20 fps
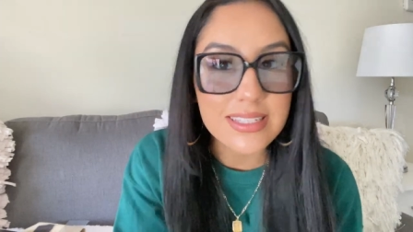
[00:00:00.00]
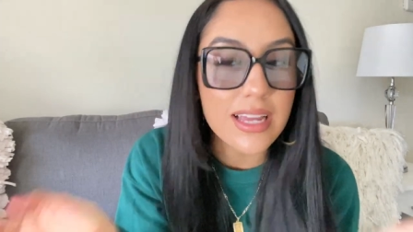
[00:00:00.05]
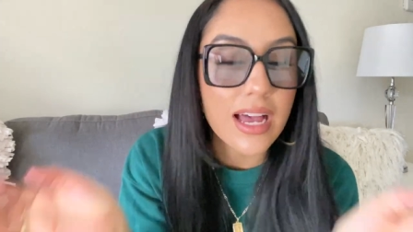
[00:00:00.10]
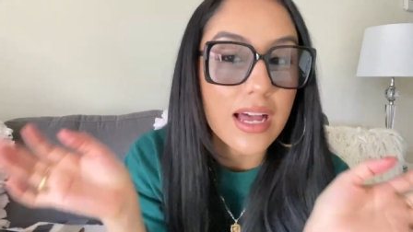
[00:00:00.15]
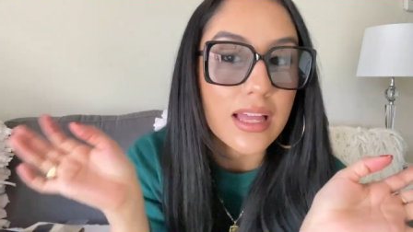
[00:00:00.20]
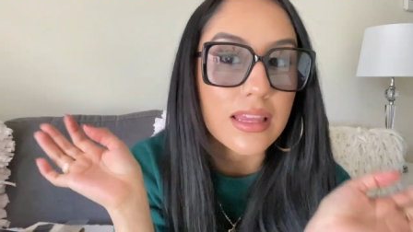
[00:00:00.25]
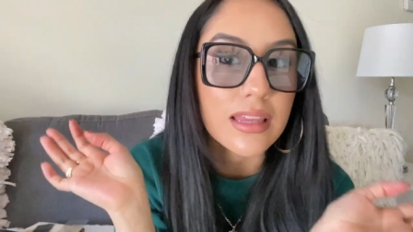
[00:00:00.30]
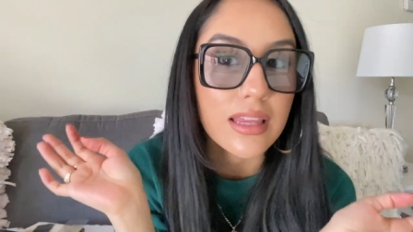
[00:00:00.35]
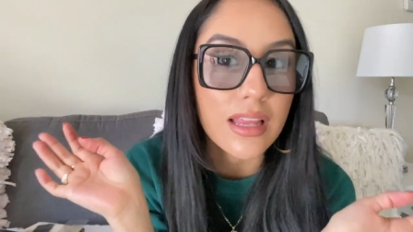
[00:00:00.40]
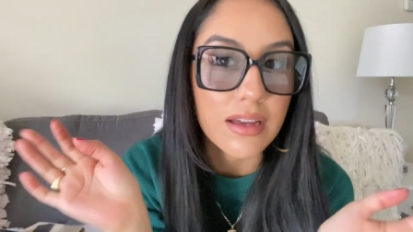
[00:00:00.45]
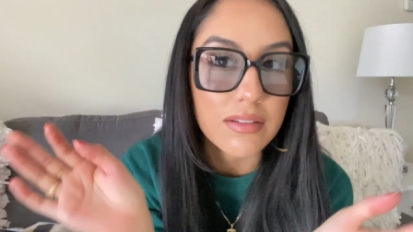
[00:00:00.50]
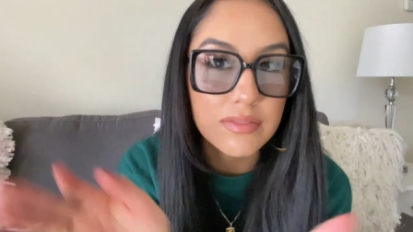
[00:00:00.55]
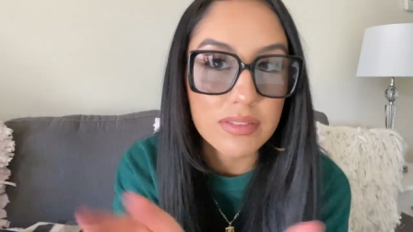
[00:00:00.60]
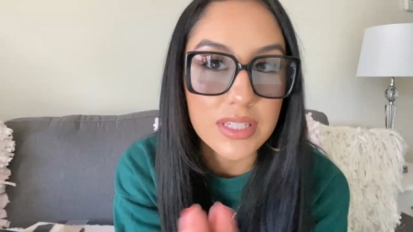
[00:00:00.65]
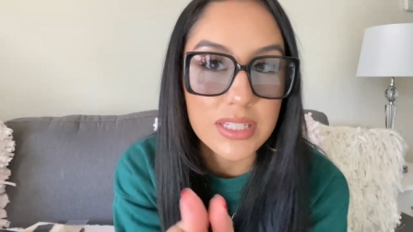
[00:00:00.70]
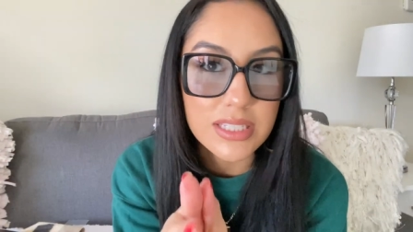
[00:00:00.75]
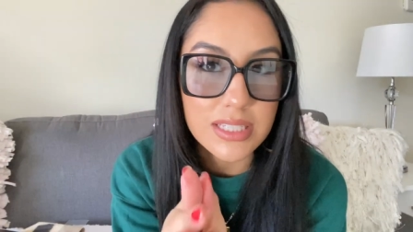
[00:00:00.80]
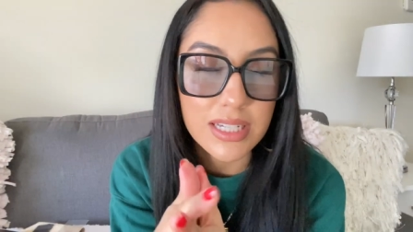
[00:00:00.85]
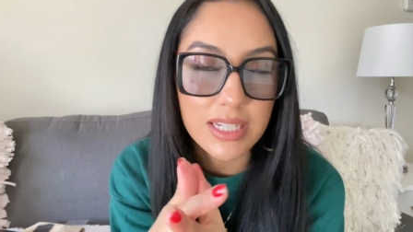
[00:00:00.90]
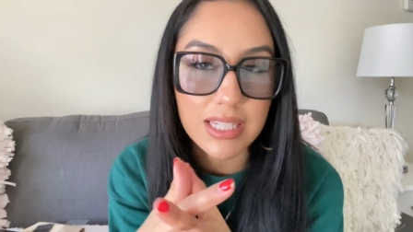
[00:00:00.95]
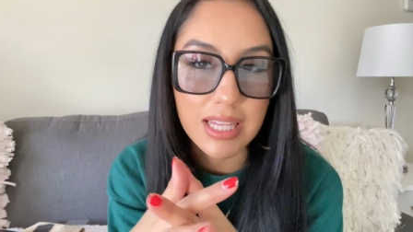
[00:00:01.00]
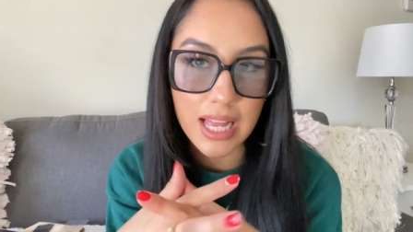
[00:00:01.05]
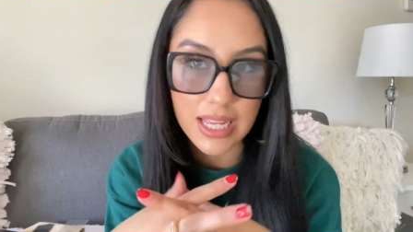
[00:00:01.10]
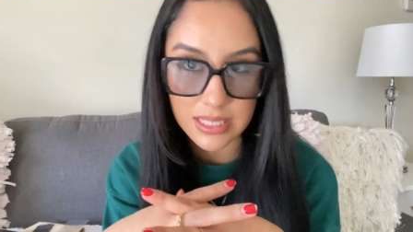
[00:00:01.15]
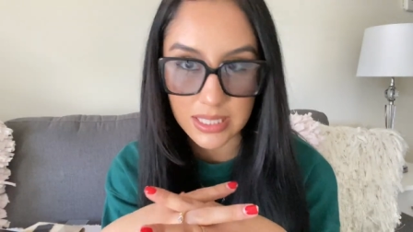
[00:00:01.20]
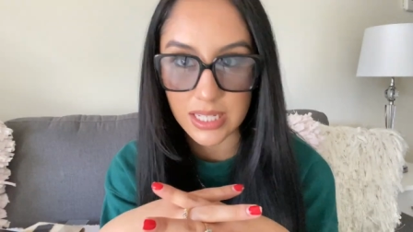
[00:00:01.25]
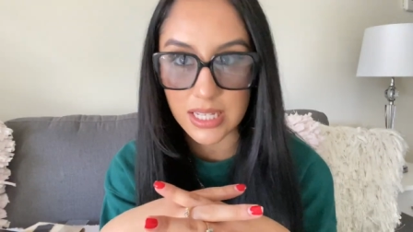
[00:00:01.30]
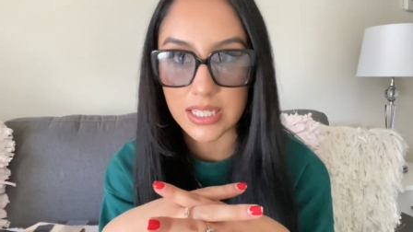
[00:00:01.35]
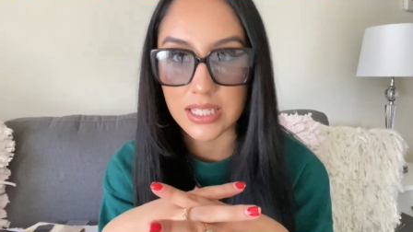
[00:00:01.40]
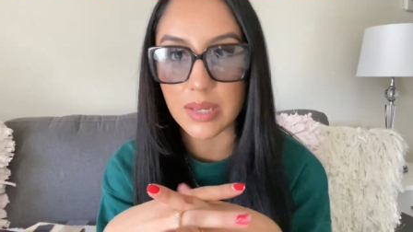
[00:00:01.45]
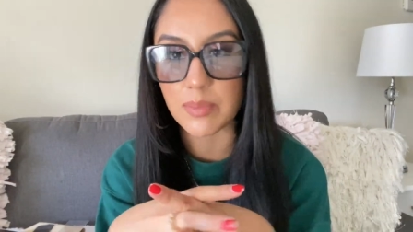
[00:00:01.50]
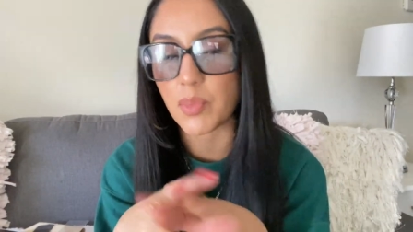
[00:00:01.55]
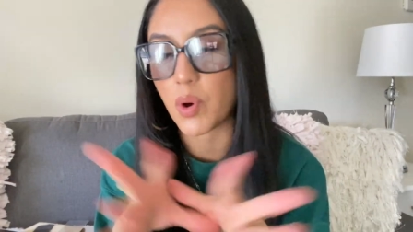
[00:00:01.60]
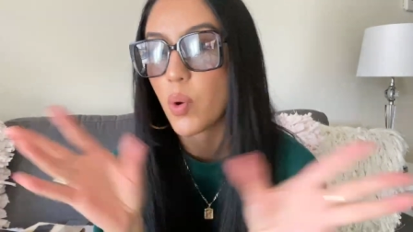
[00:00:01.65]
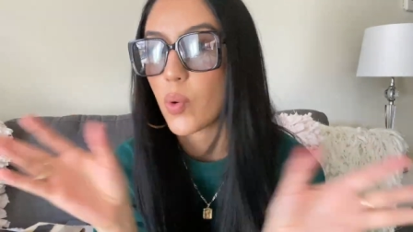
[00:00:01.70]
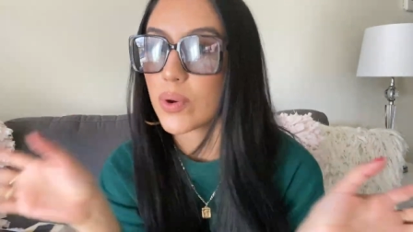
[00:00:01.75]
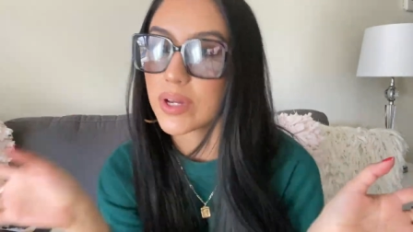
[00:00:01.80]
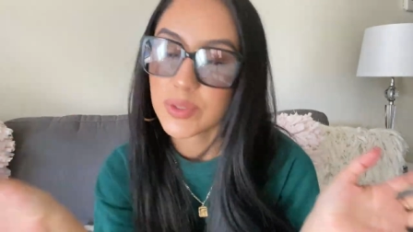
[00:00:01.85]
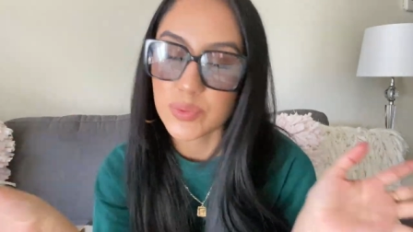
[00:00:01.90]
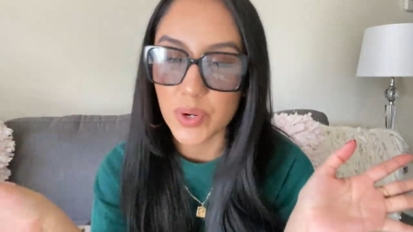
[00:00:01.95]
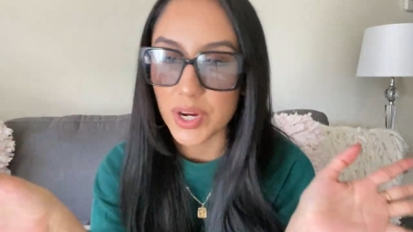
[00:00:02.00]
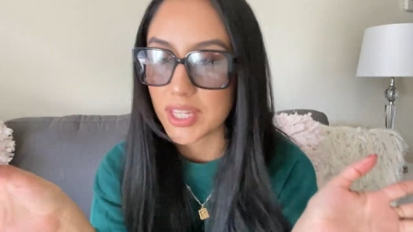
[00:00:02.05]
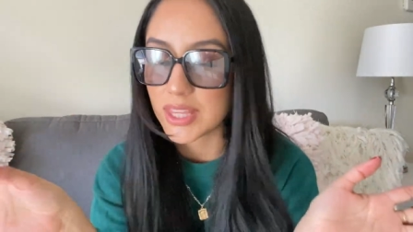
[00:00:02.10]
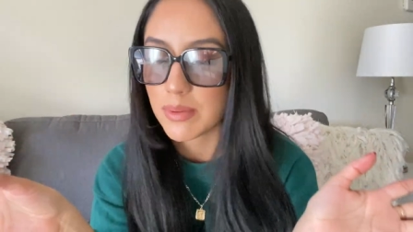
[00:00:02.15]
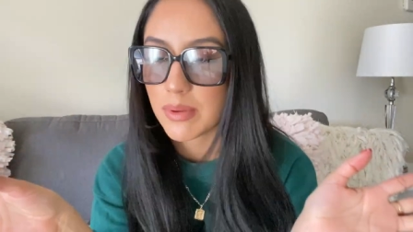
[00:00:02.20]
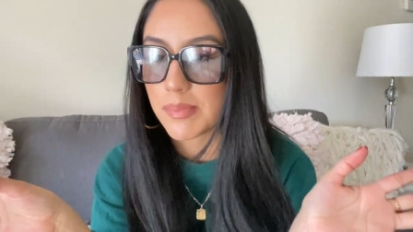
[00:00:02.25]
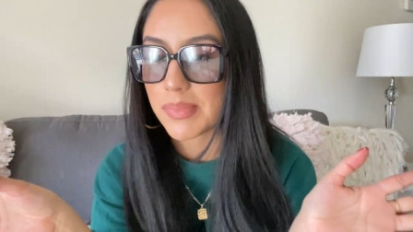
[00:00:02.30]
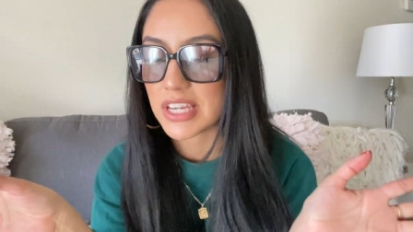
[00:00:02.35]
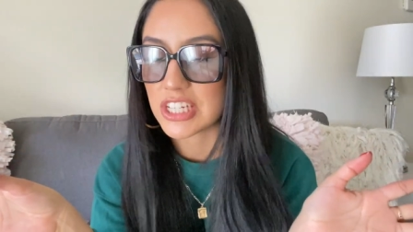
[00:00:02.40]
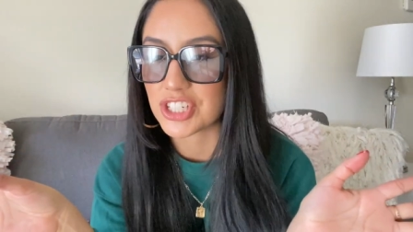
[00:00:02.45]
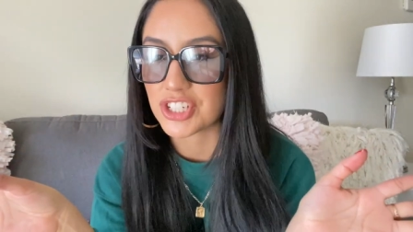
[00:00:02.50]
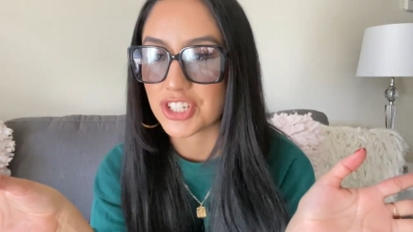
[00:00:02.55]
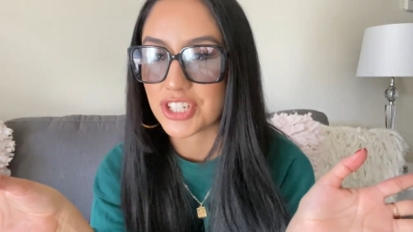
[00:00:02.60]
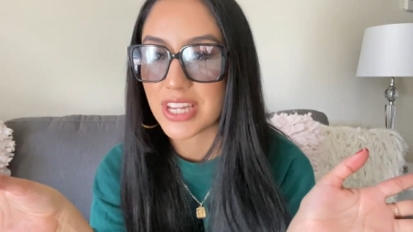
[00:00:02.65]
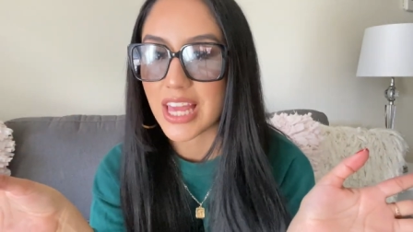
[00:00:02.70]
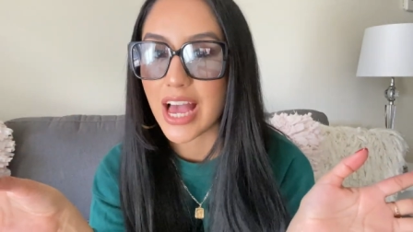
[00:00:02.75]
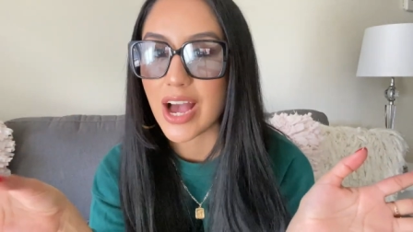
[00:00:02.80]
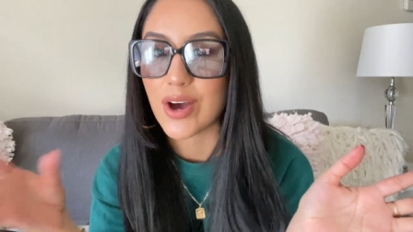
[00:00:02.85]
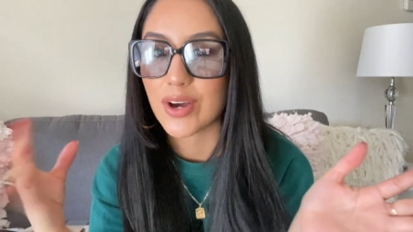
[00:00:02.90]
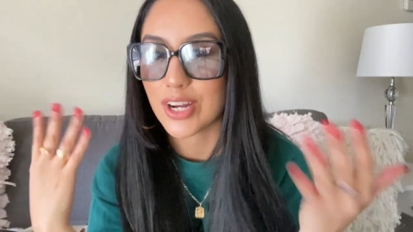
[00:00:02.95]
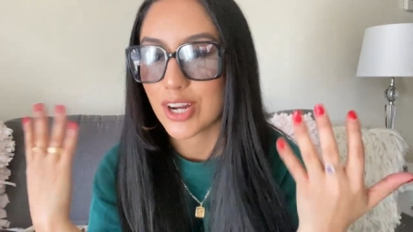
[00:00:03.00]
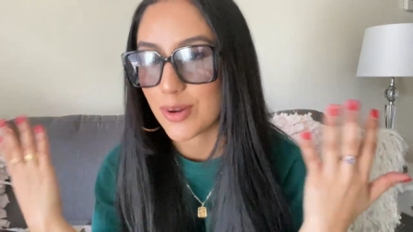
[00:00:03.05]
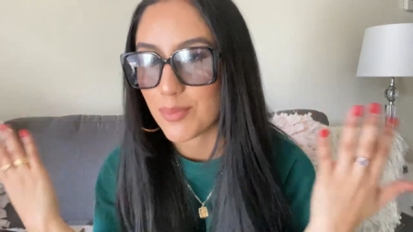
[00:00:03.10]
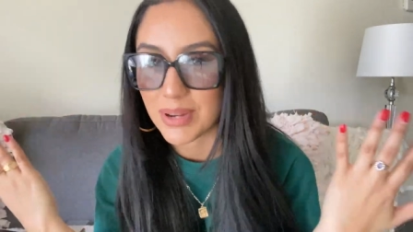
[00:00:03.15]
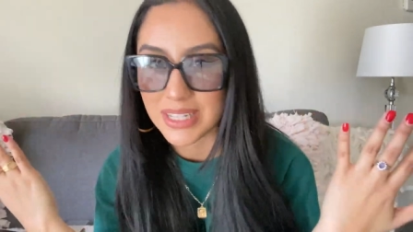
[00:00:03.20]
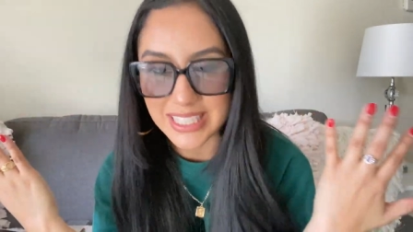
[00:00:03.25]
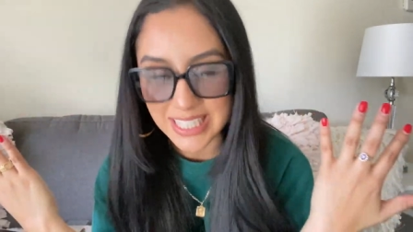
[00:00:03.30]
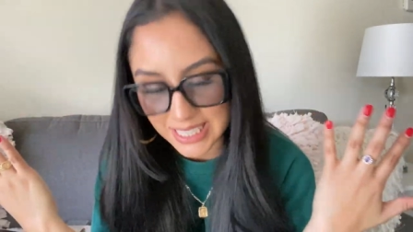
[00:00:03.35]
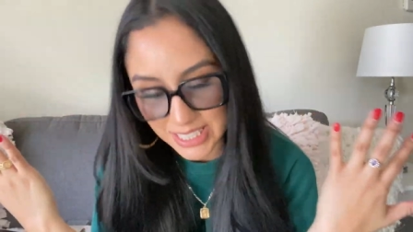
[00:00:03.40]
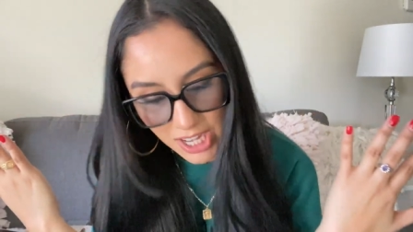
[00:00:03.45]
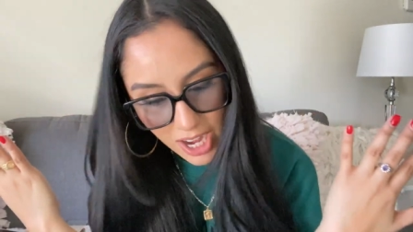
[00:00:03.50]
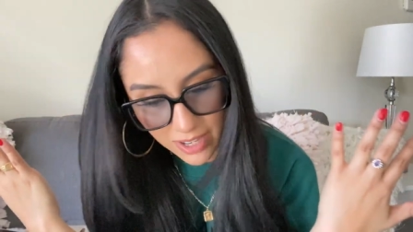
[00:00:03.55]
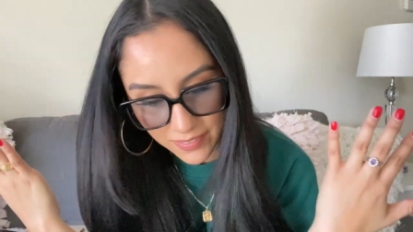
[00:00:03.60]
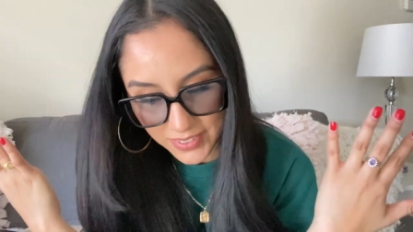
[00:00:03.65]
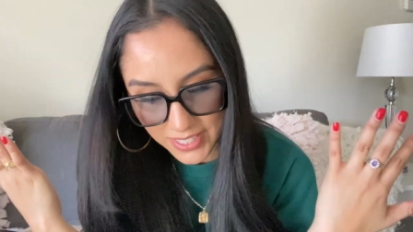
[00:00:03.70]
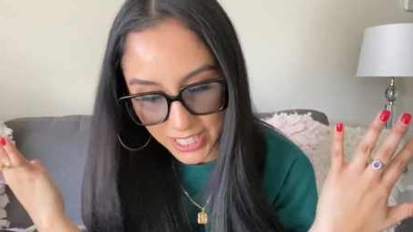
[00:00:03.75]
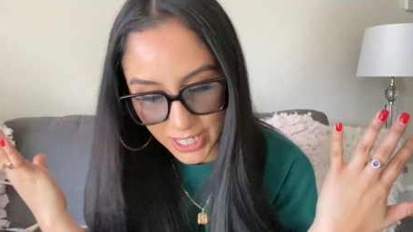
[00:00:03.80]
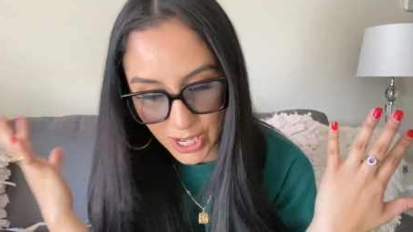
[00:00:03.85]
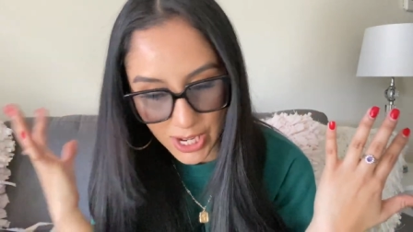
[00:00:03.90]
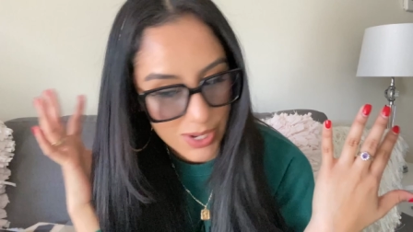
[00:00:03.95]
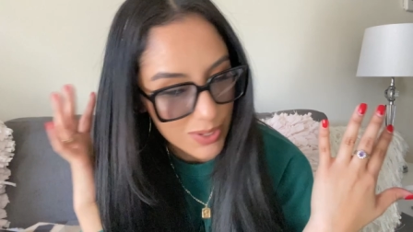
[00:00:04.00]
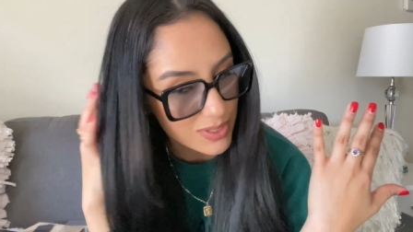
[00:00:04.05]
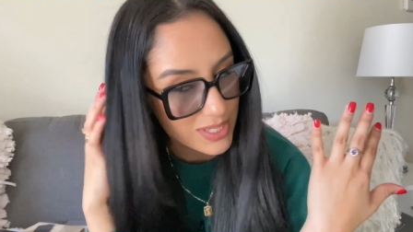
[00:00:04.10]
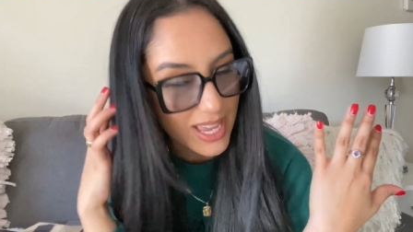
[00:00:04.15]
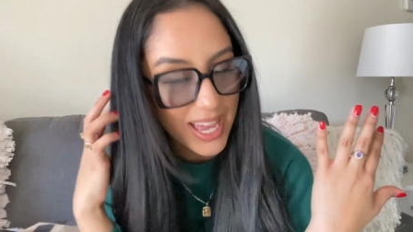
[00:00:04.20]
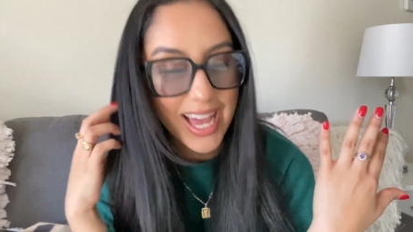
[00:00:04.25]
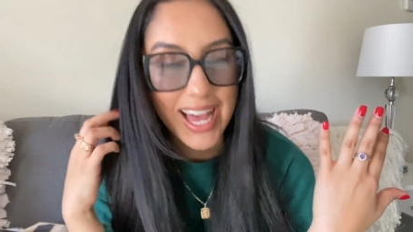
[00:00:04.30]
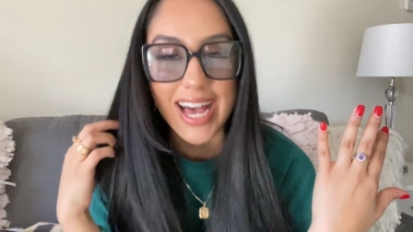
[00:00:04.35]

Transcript: I love these sunglasses. I'm always wearing them in pictures now and on my TikTok videos.